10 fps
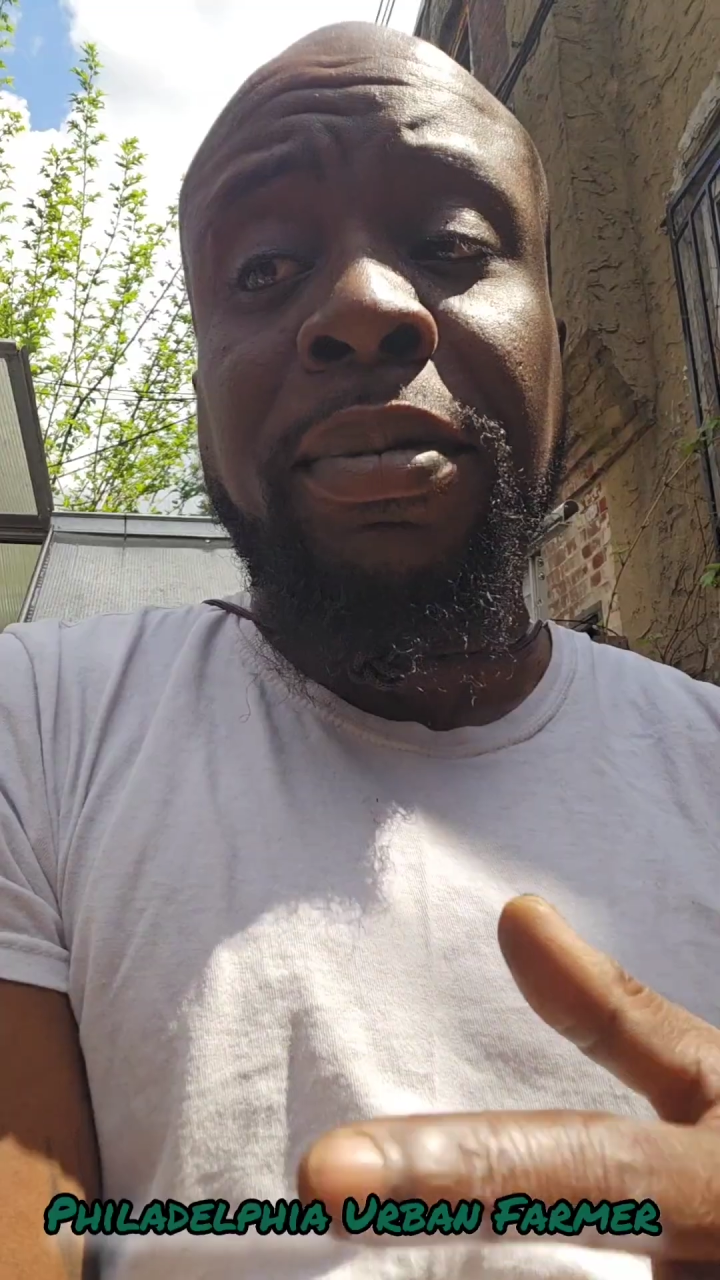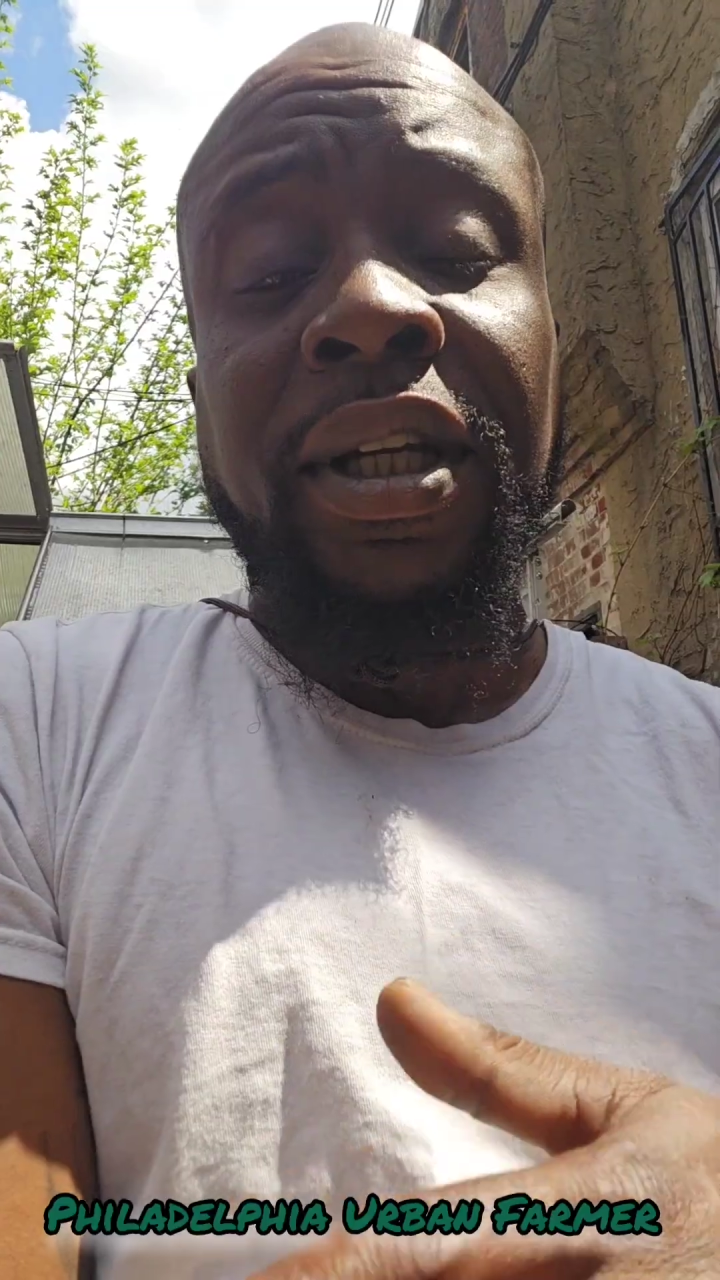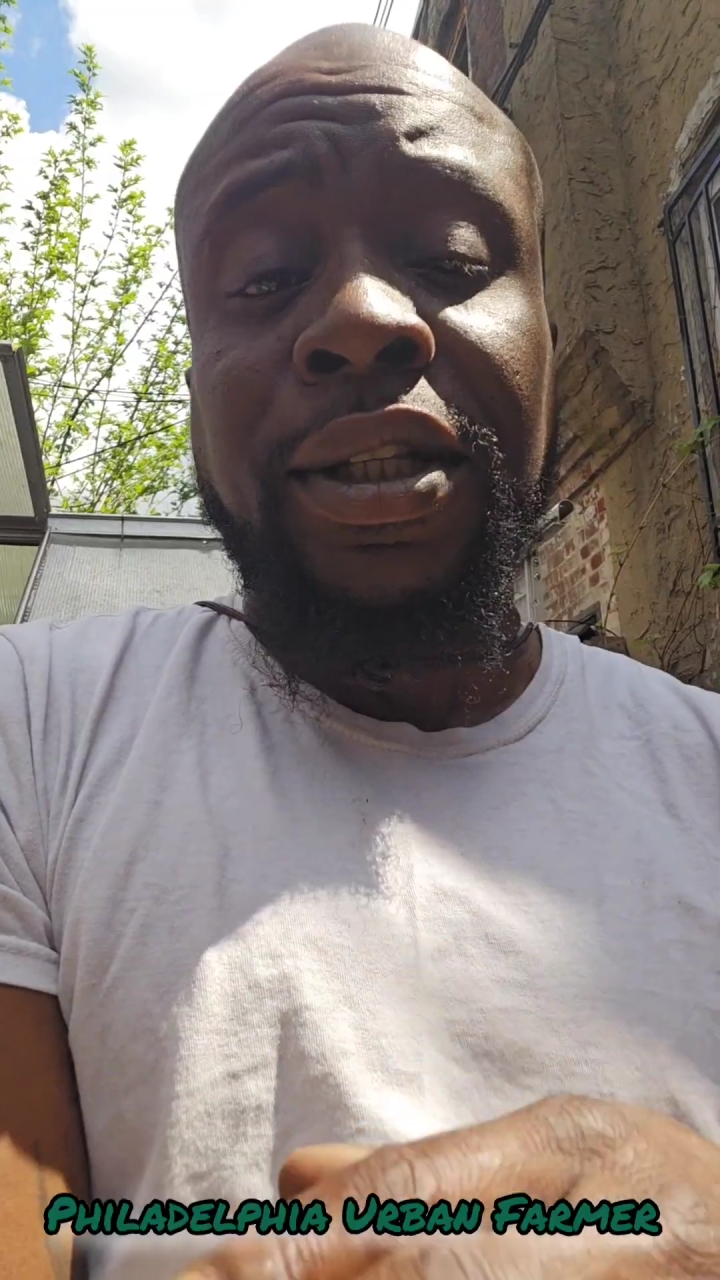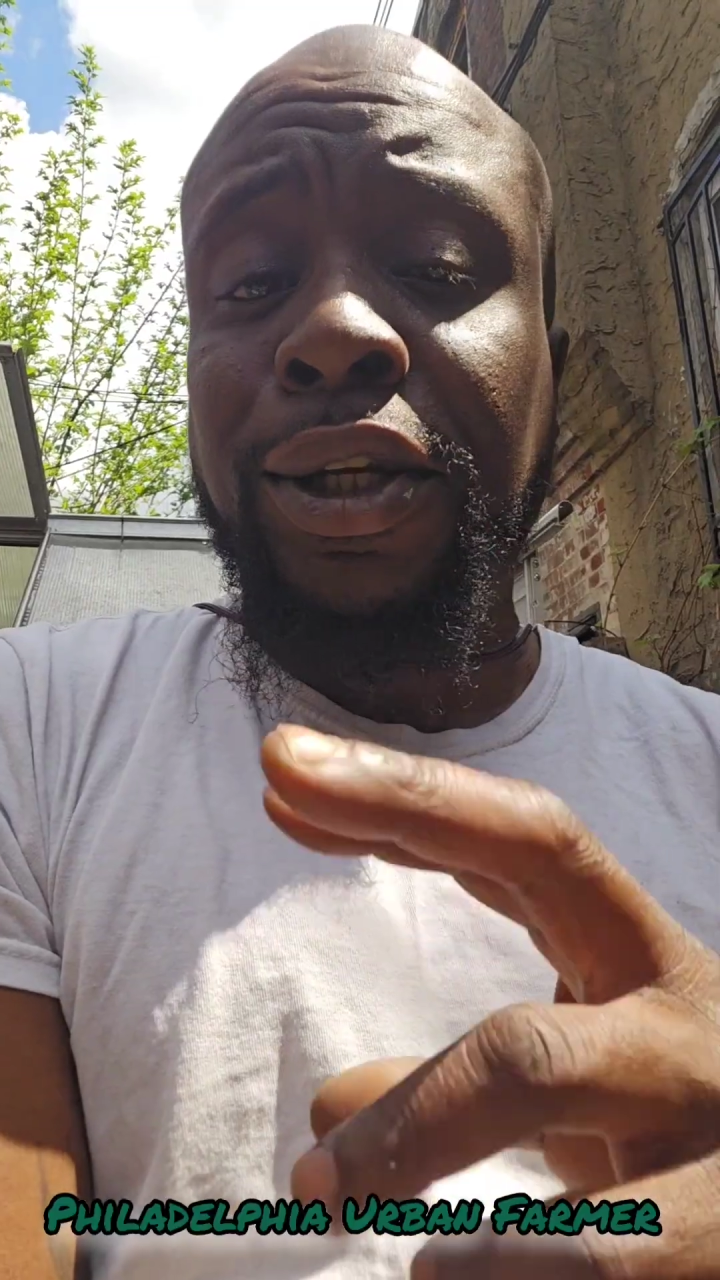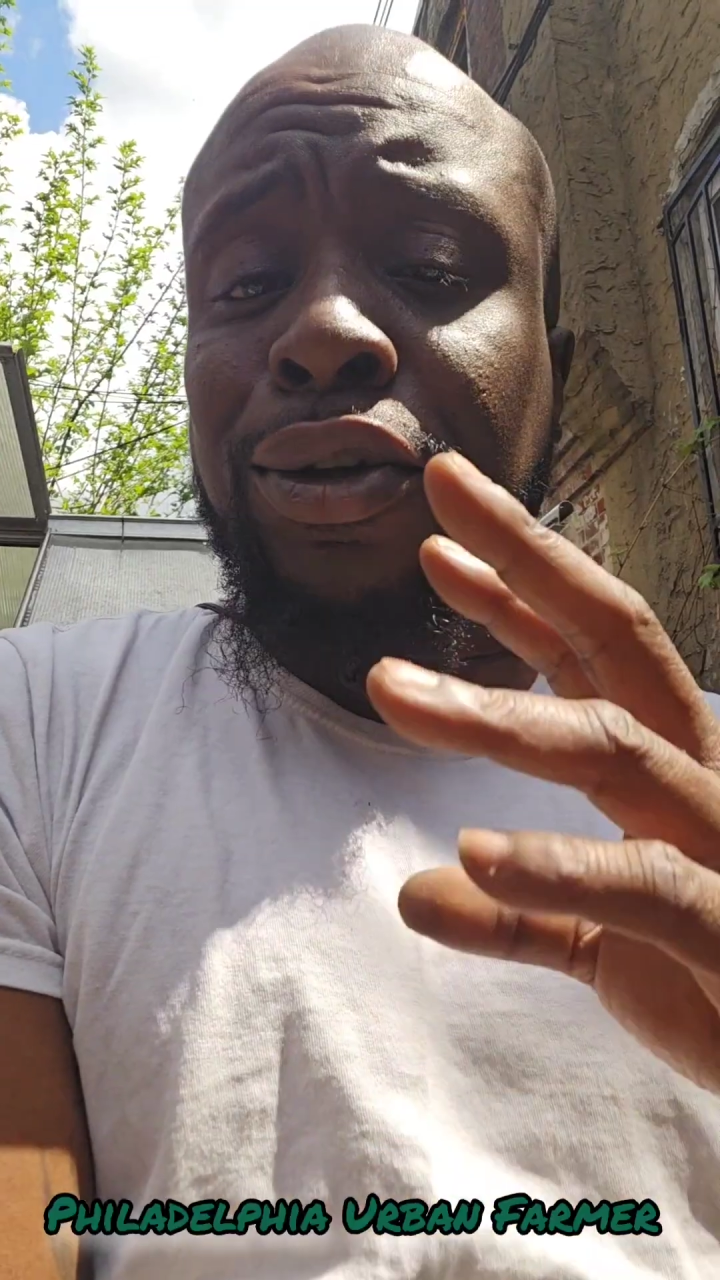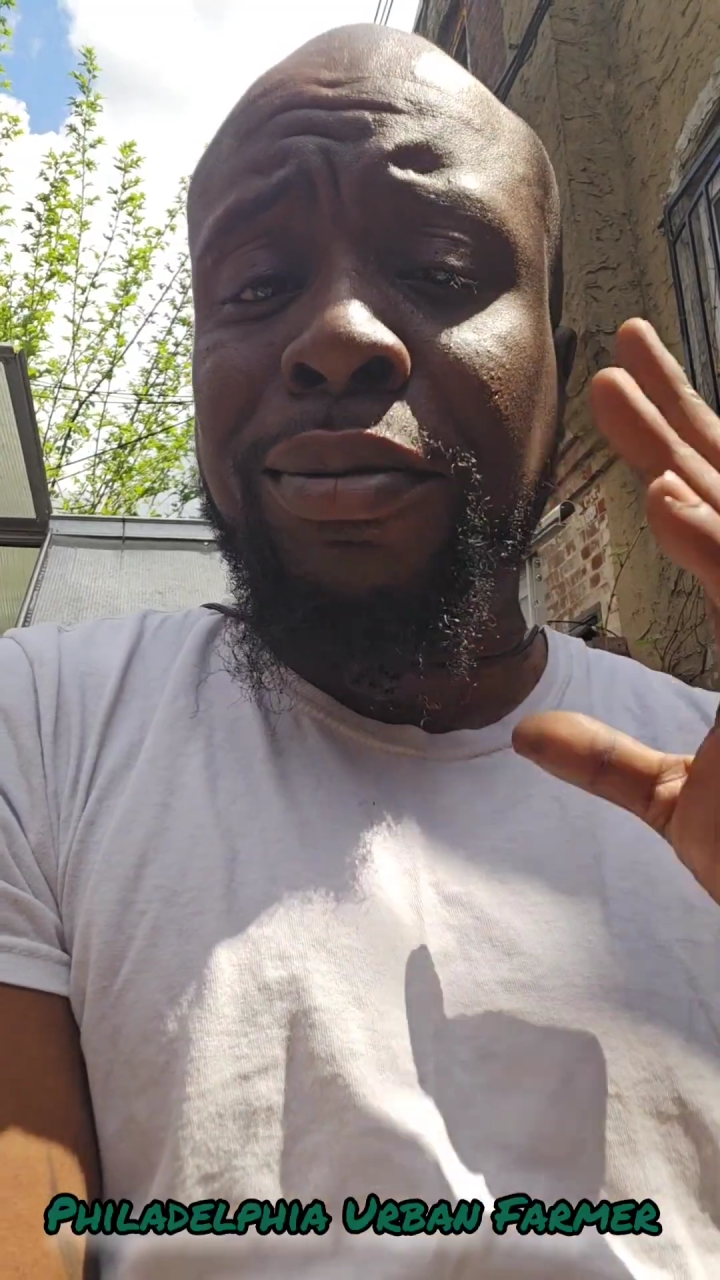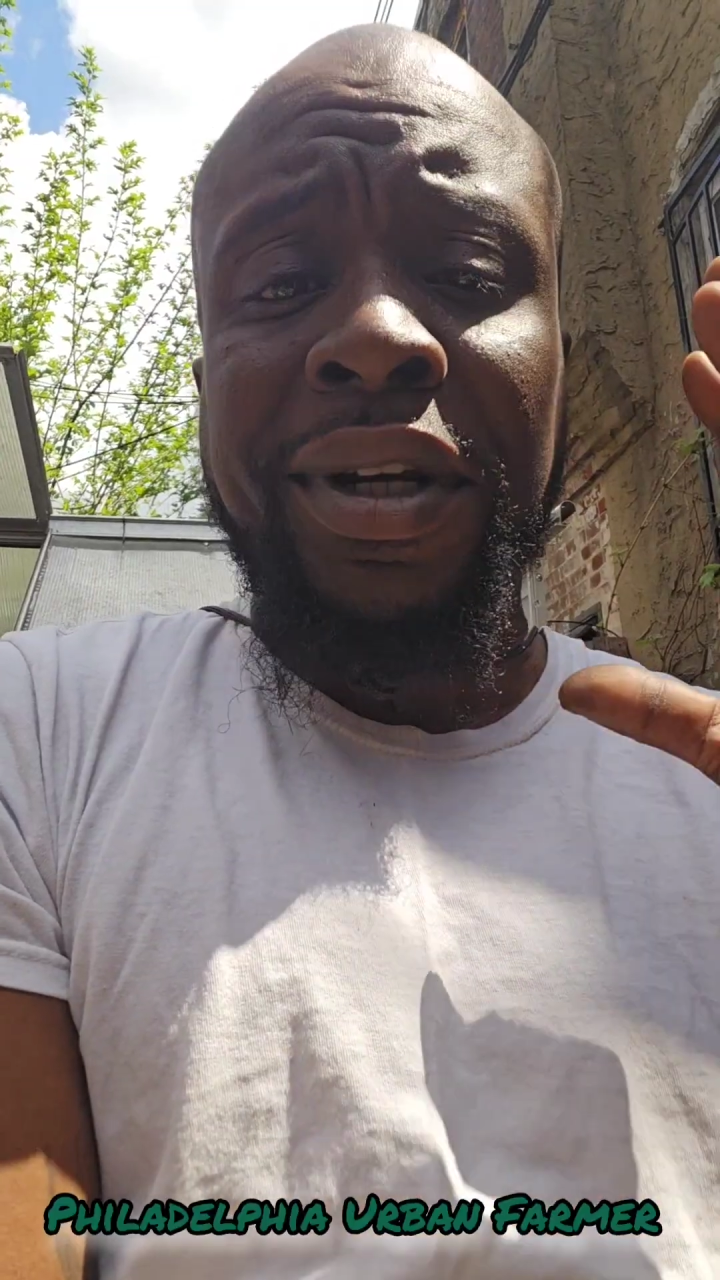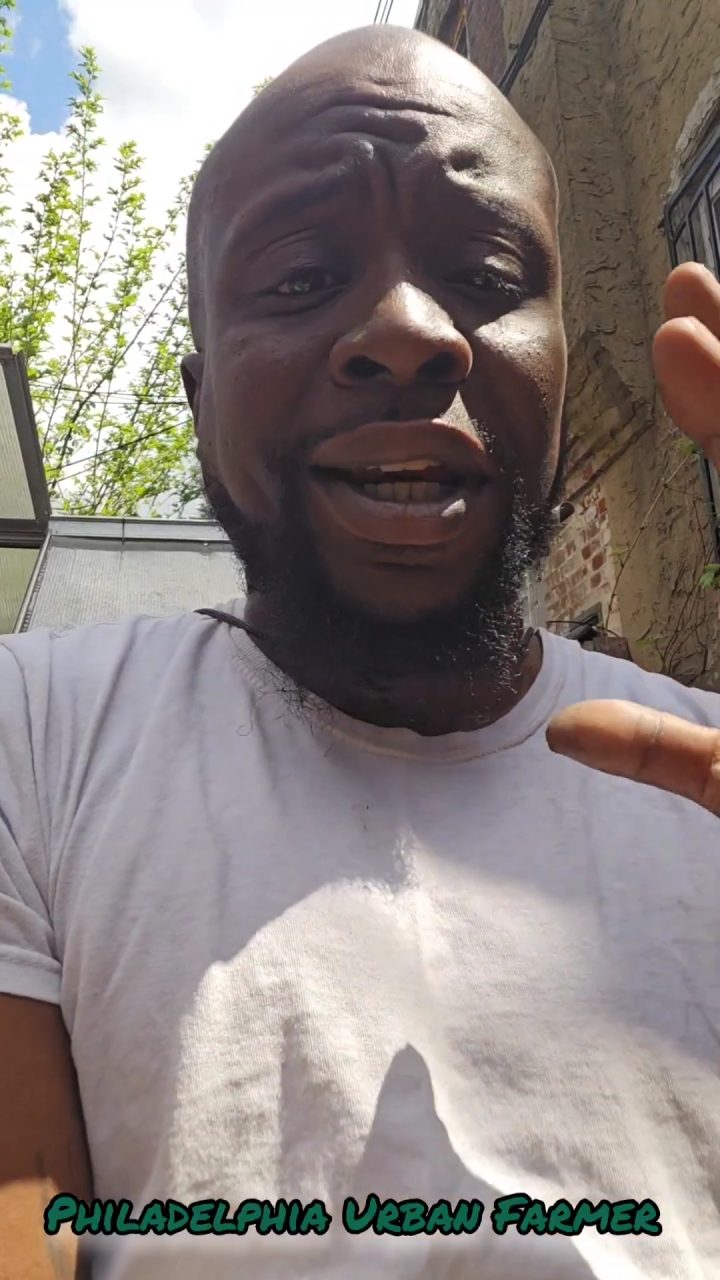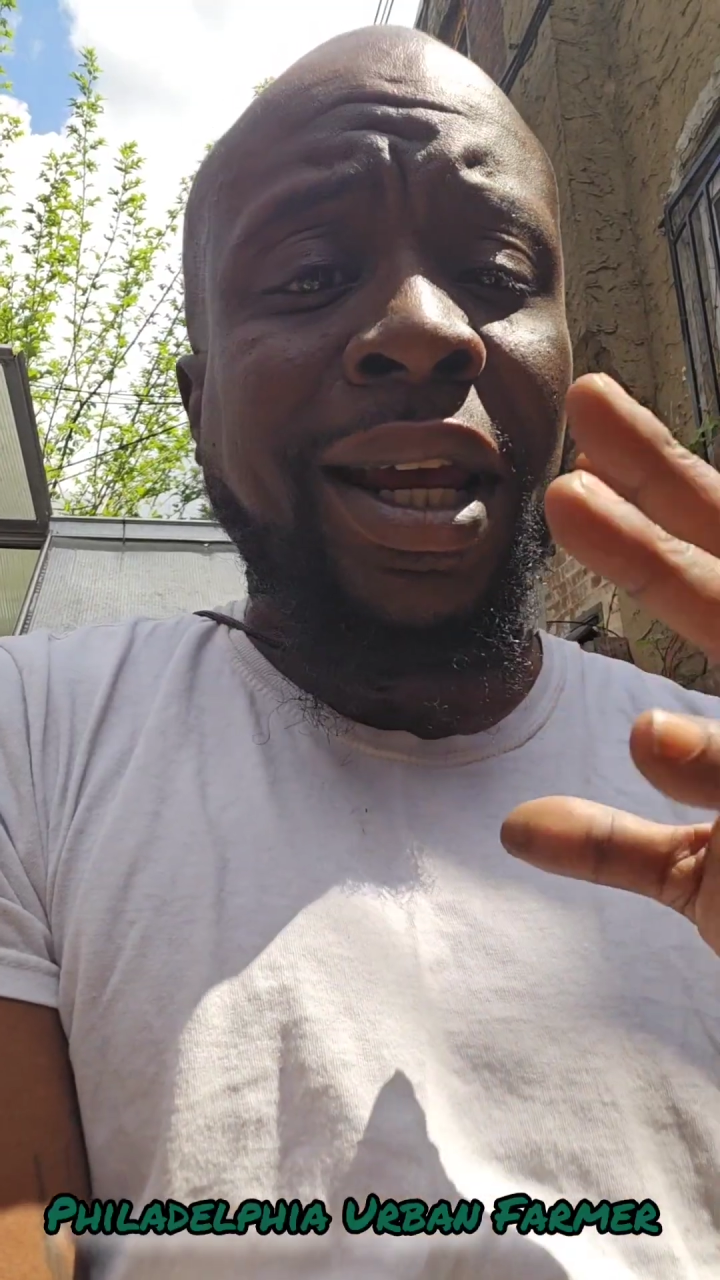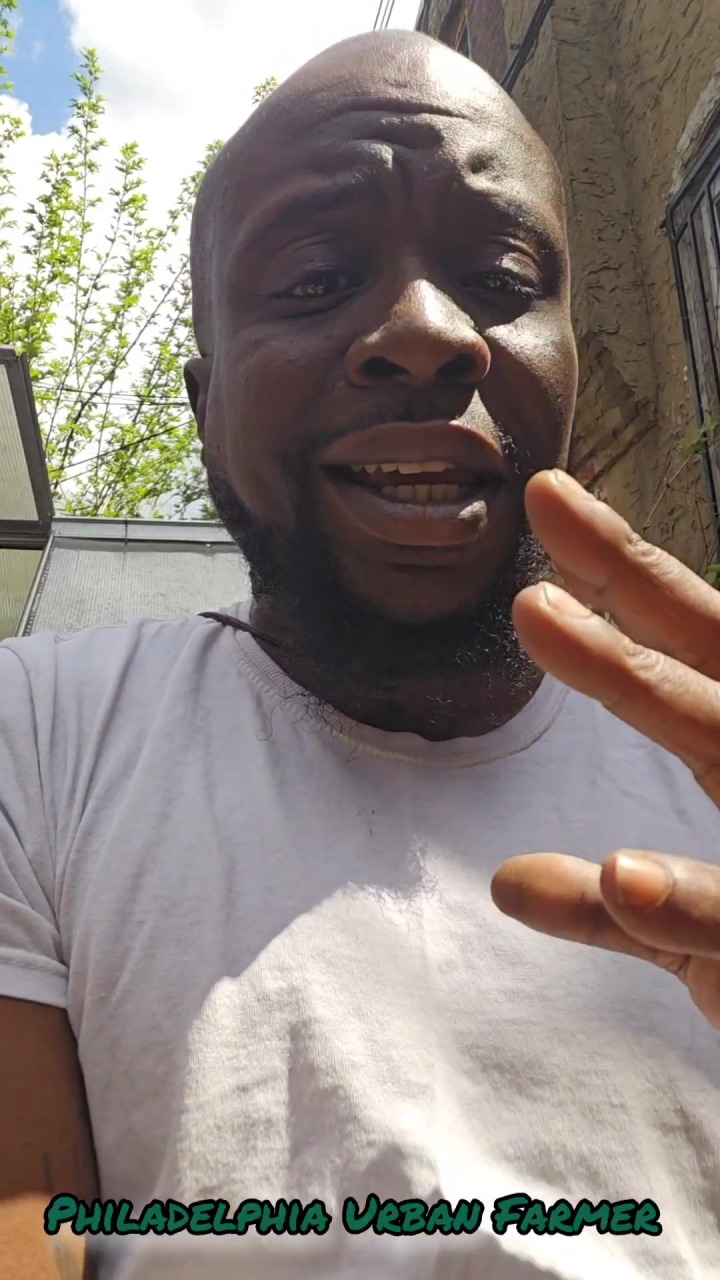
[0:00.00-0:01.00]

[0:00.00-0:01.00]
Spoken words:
because of the humidity.